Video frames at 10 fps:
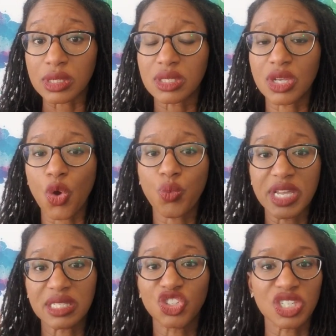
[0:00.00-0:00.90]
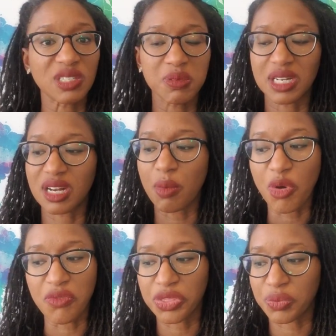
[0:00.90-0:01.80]
So we just split it up
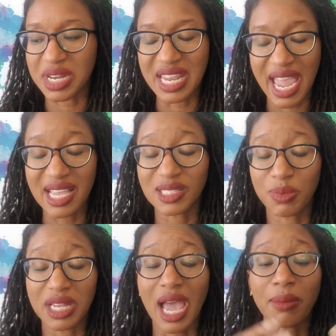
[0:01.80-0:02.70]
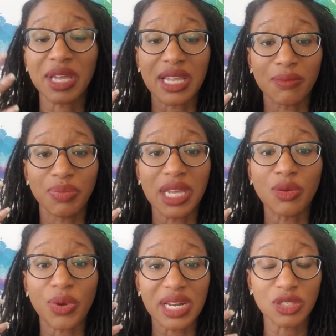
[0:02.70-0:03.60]
over 3 days. But I mean,
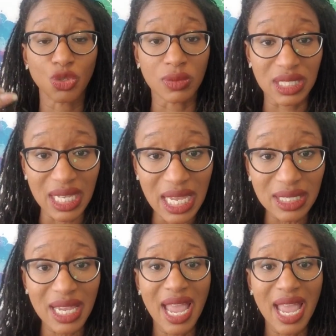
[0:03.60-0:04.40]
be ready to sit,